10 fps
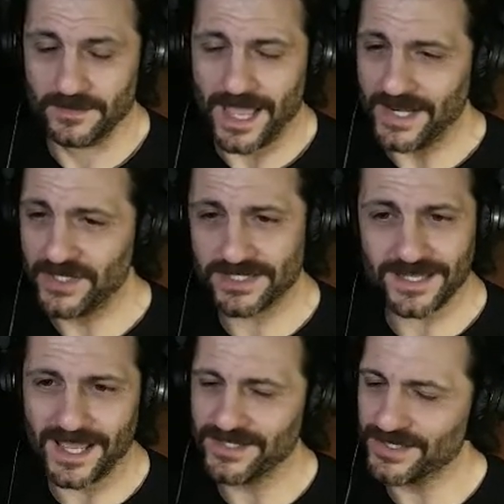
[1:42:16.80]
I just
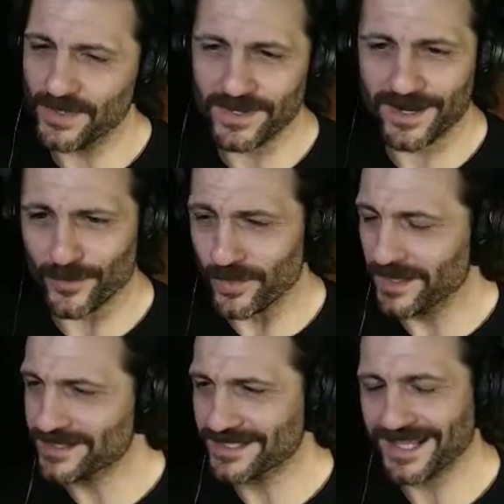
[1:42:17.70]
don't know how to.
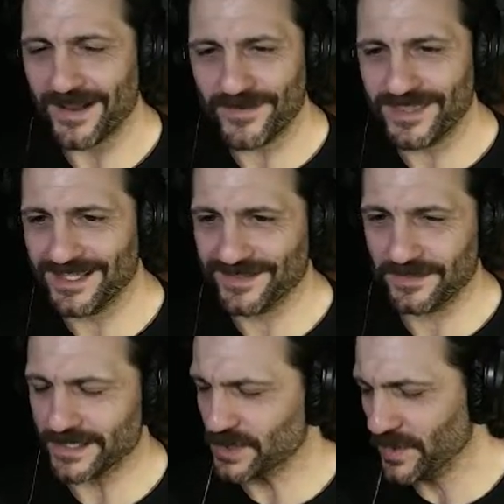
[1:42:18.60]
It's like everything
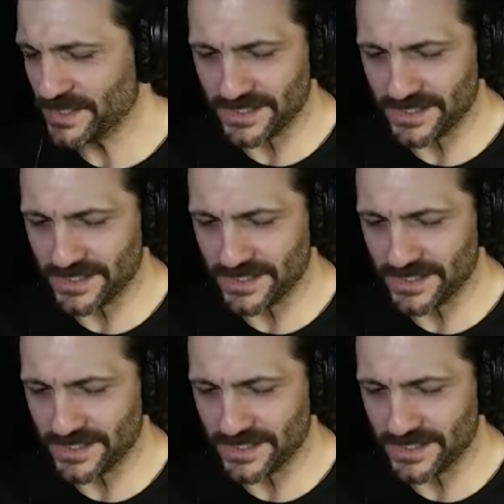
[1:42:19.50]
like Twitch,